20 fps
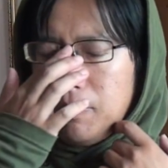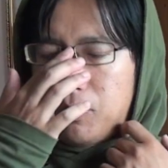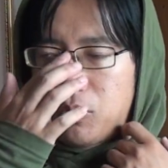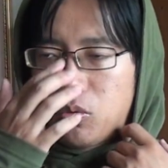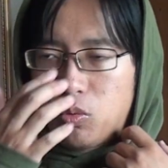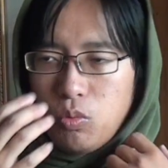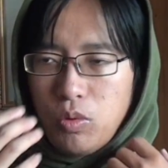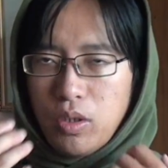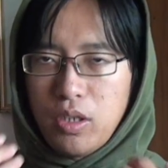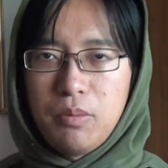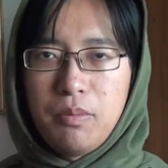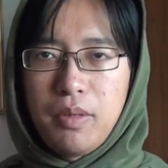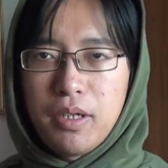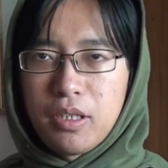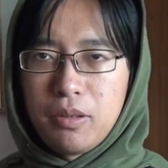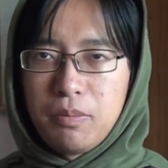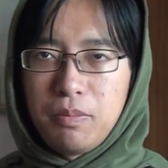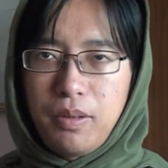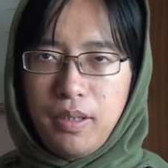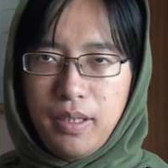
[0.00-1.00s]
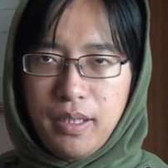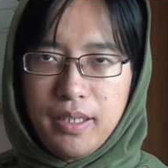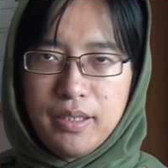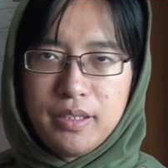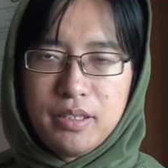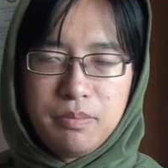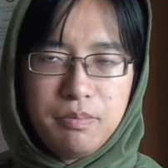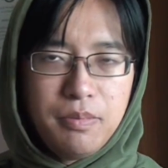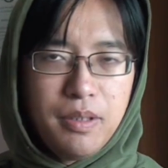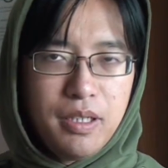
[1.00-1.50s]
One of my
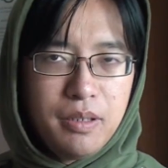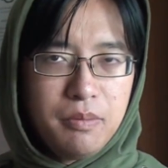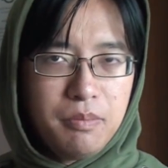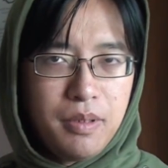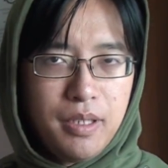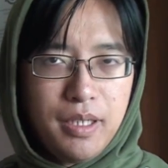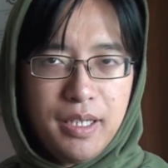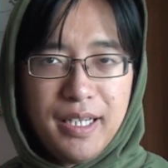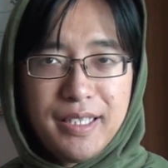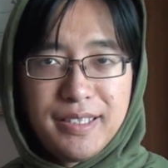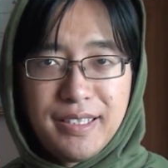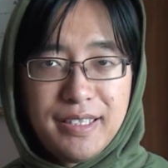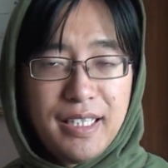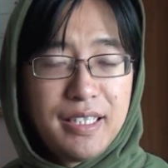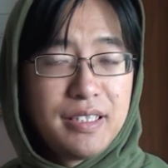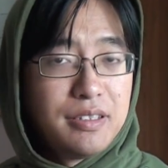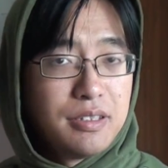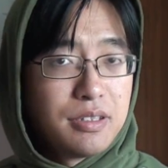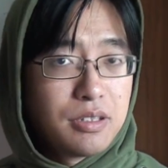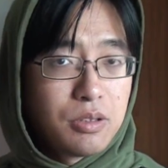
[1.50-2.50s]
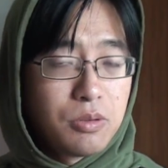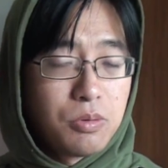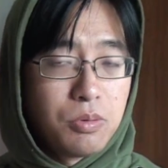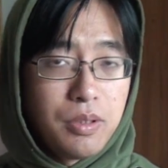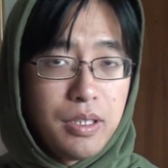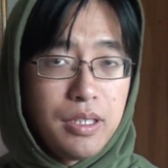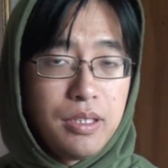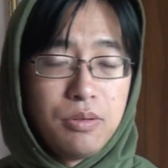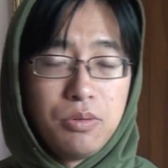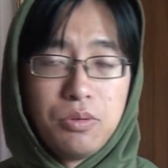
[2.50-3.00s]
complaints about my Assassin's
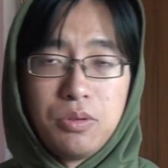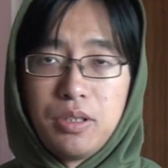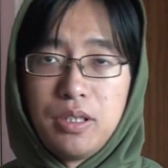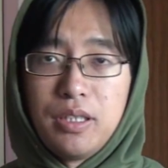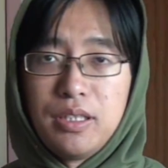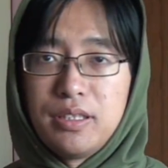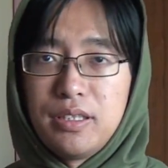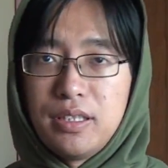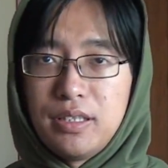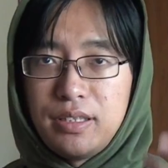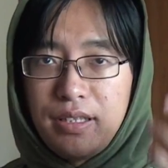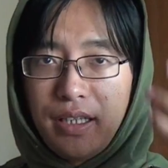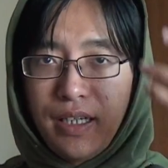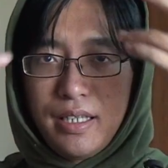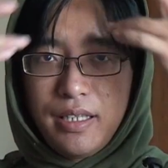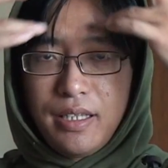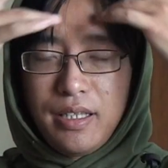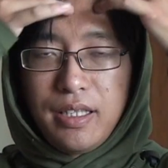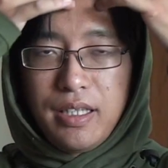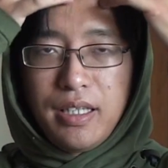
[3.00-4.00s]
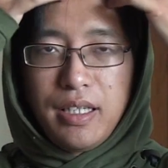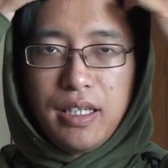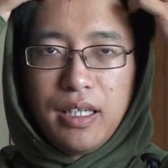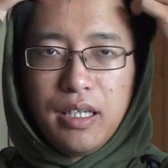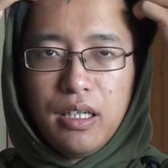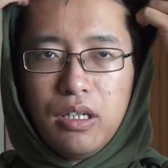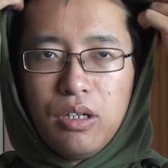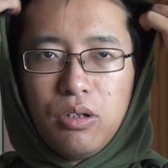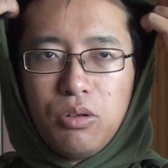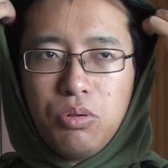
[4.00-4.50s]
Creed hoodies is that
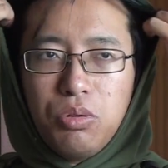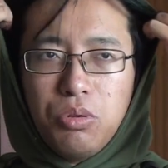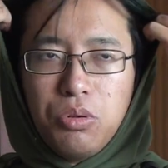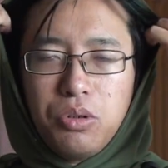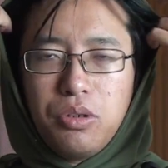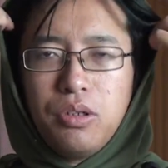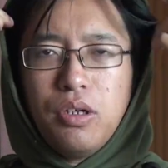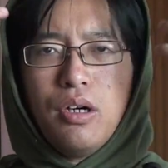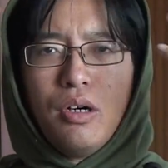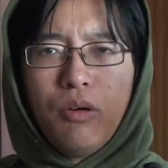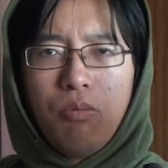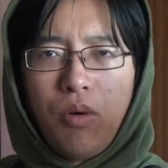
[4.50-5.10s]
the hood,